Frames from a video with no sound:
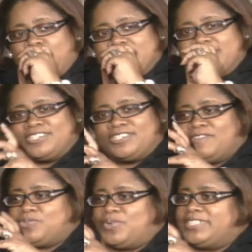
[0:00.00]
I was in a
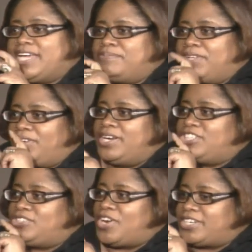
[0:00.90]
service one time, the Lord
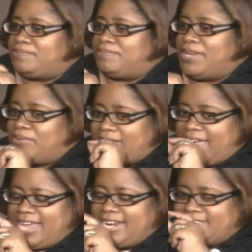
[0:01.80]
instructed me. I was,
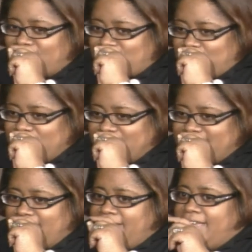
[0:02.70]
I had a service
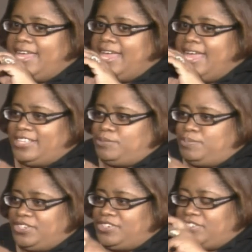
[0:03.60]
at this
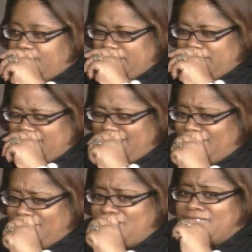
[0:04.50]
particular
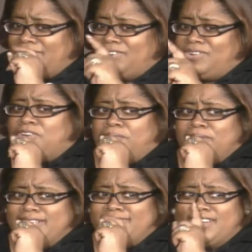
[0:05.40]
particular church, and the Lord
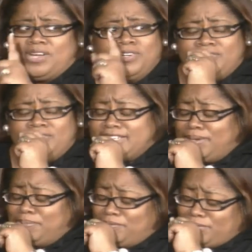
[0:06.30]
told me, He said, I want you to
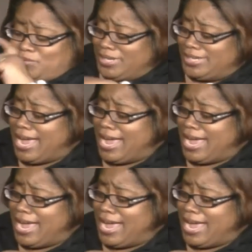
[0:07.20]
ask people for $20.